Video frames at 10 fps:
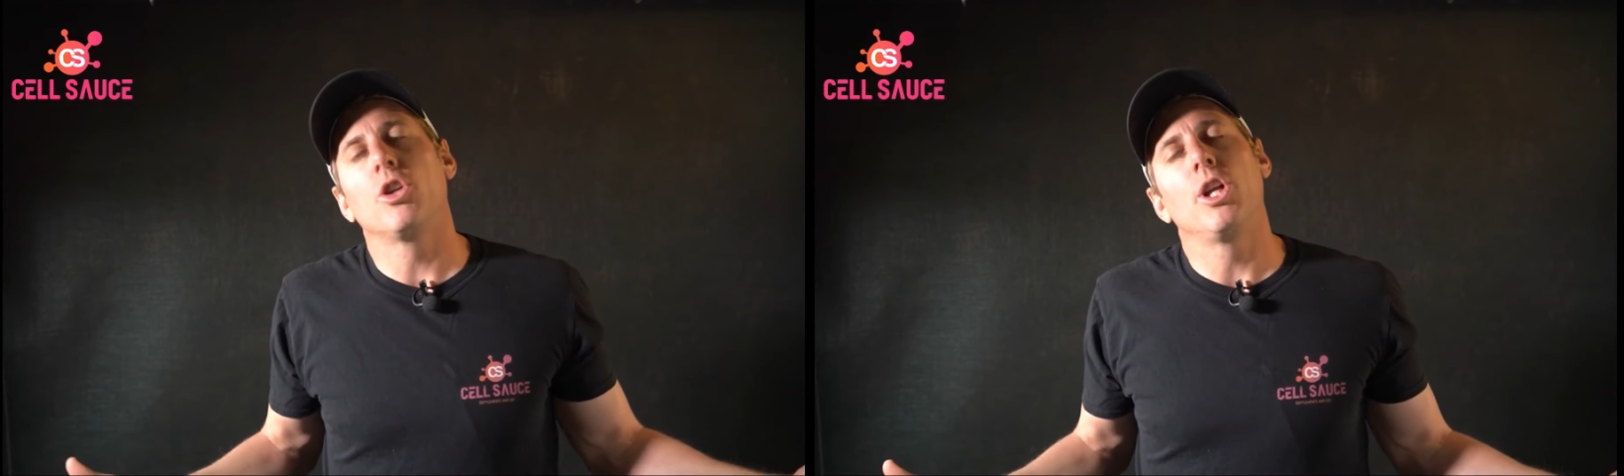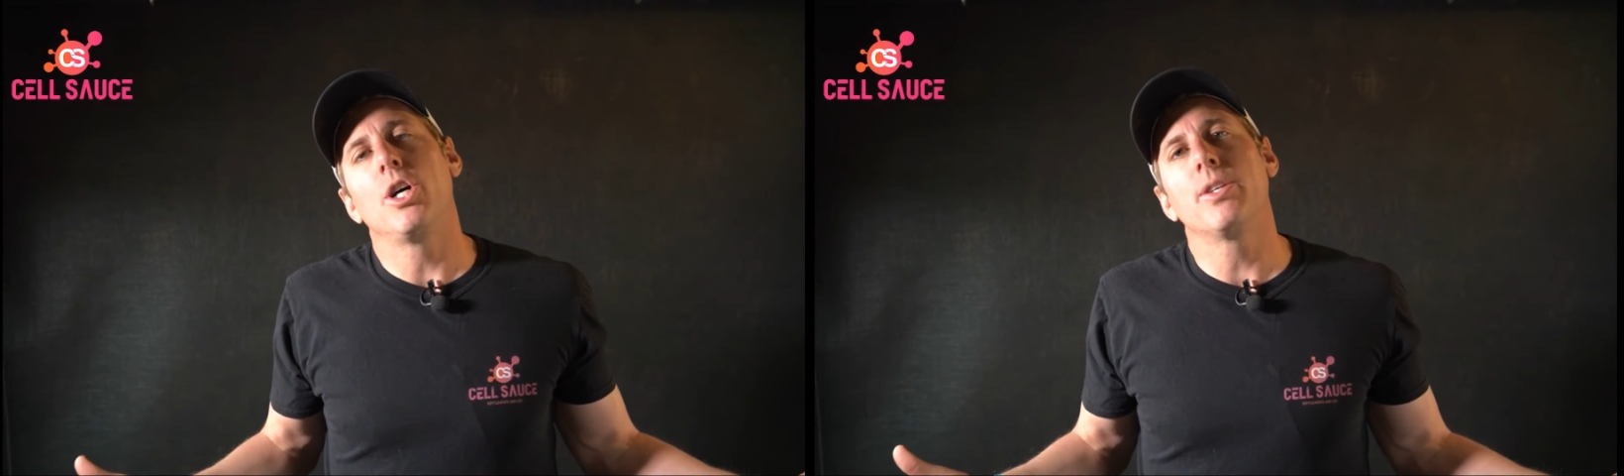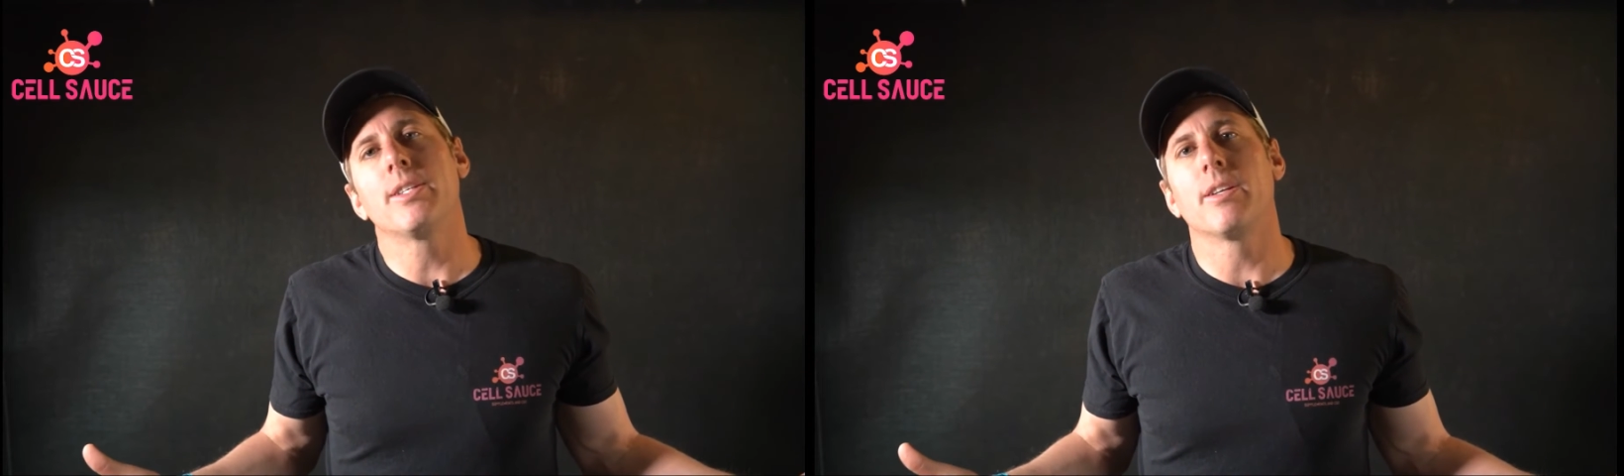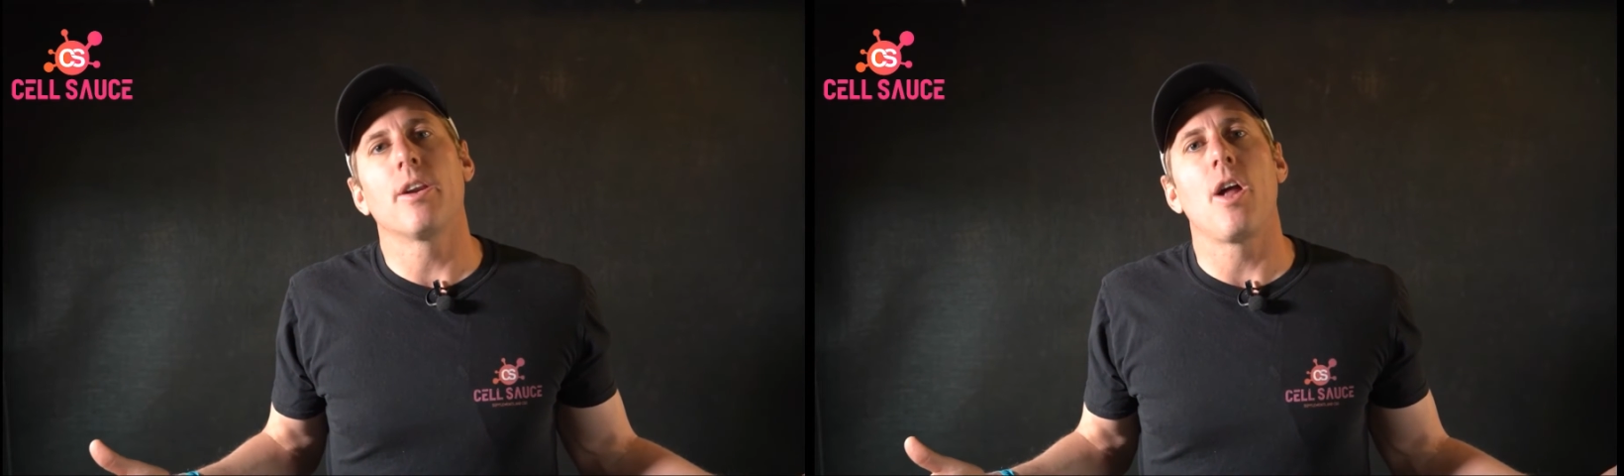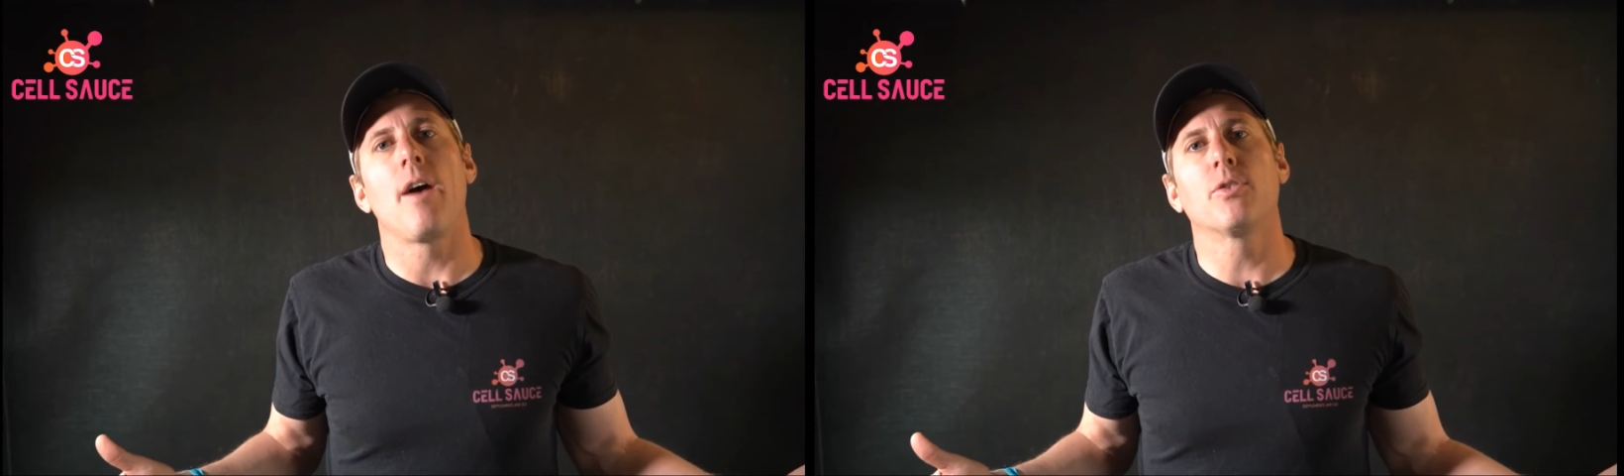alone isn't
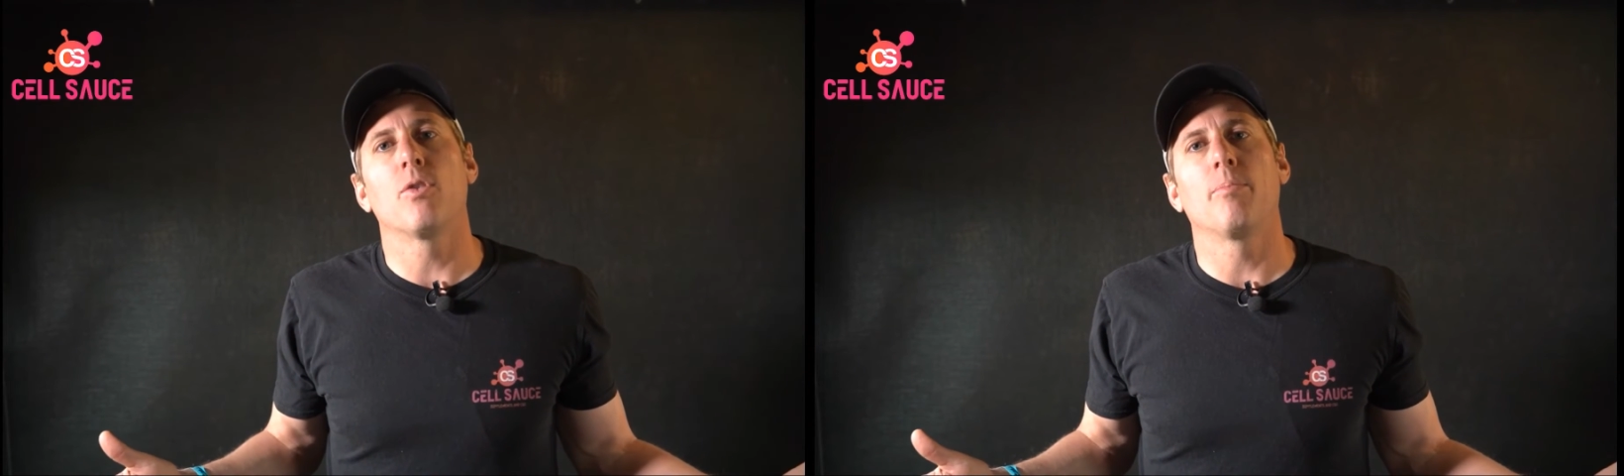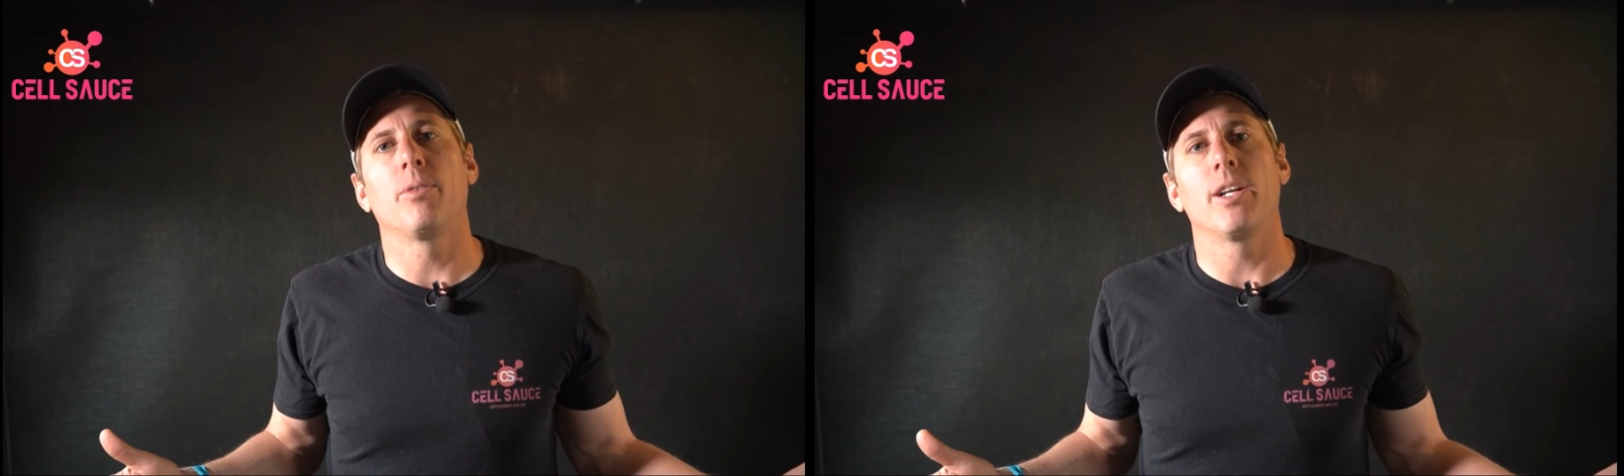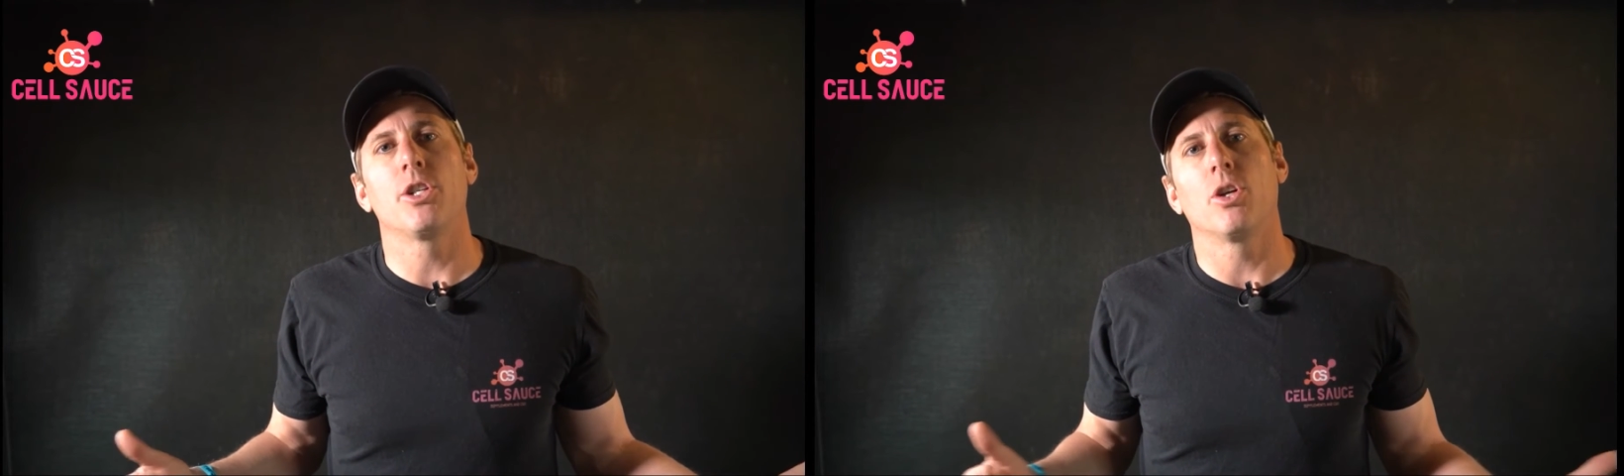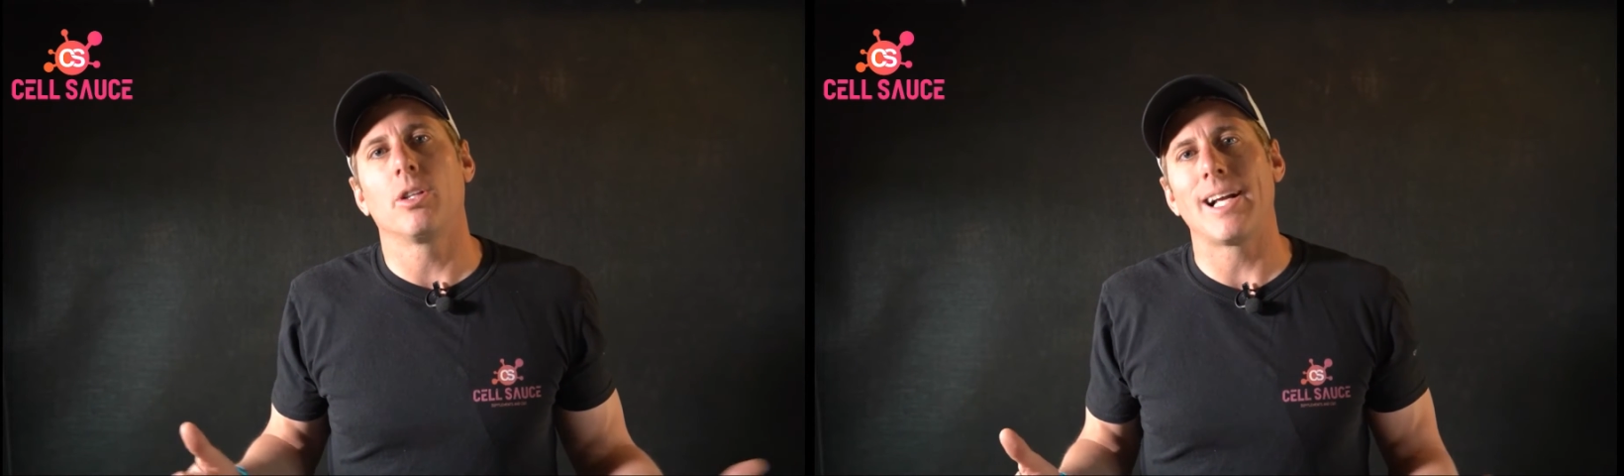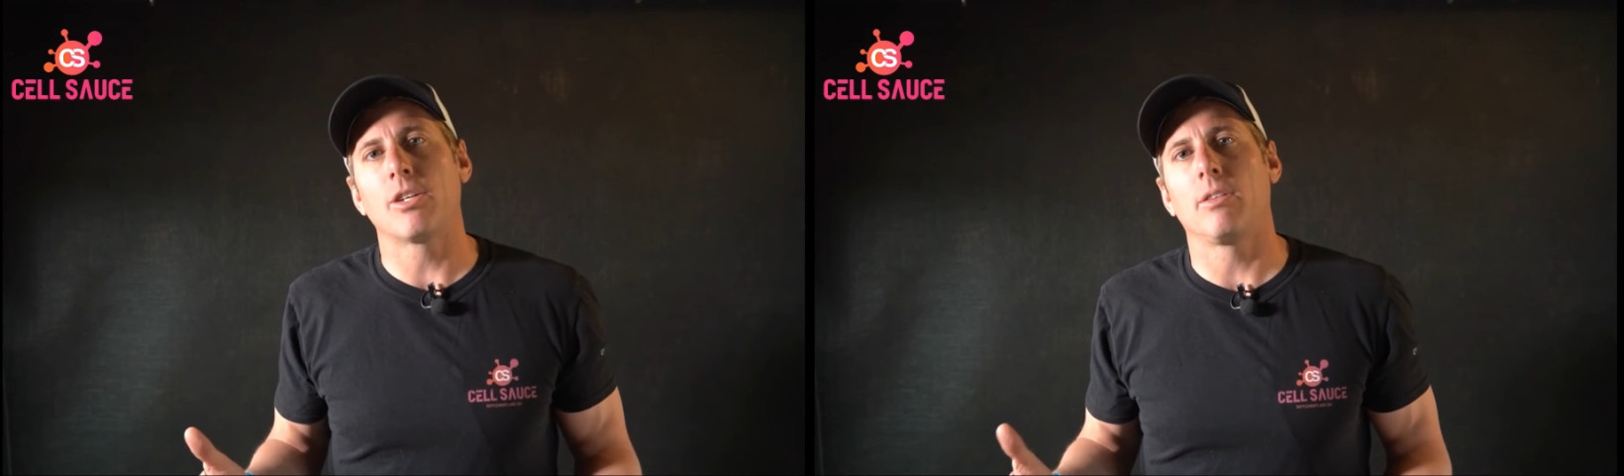enough to replenish your
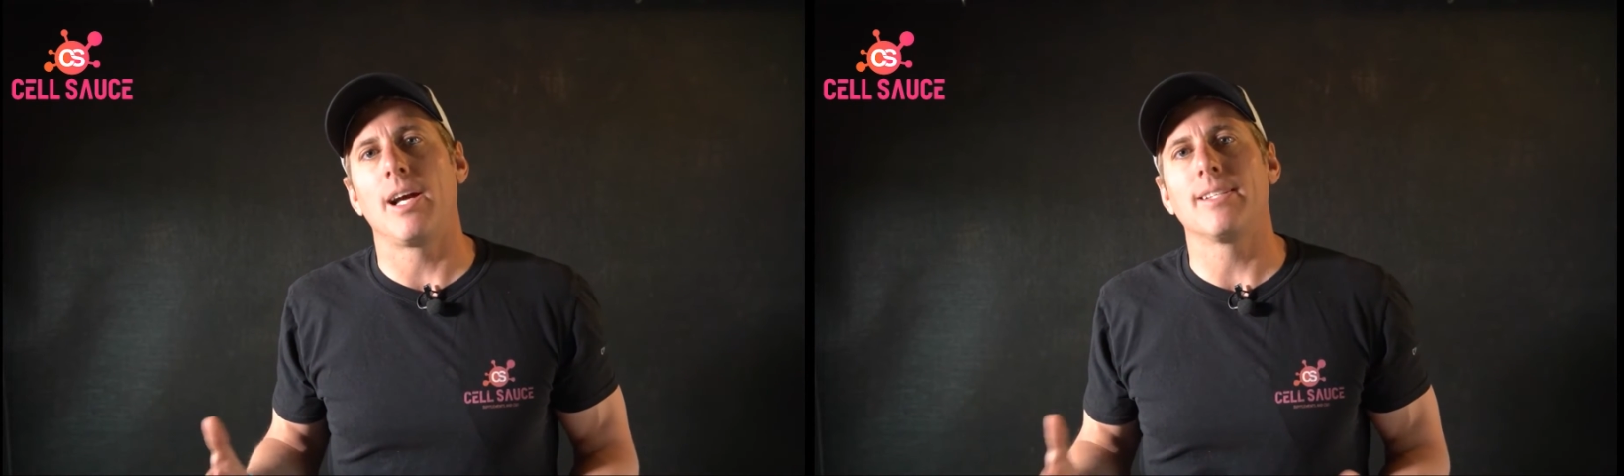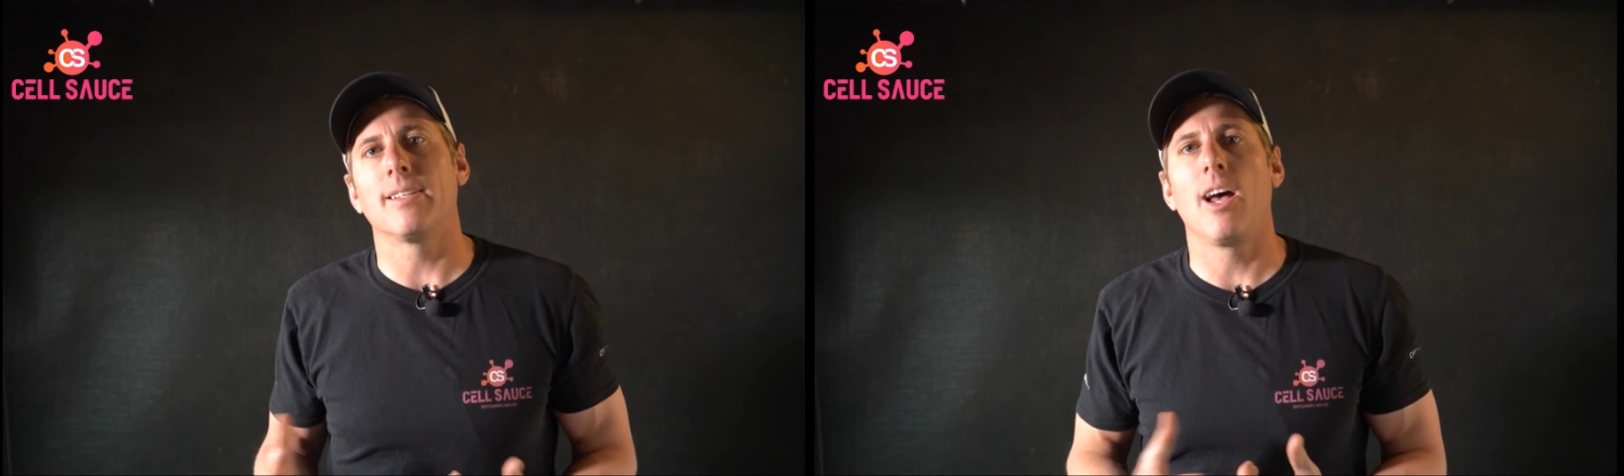electrolytes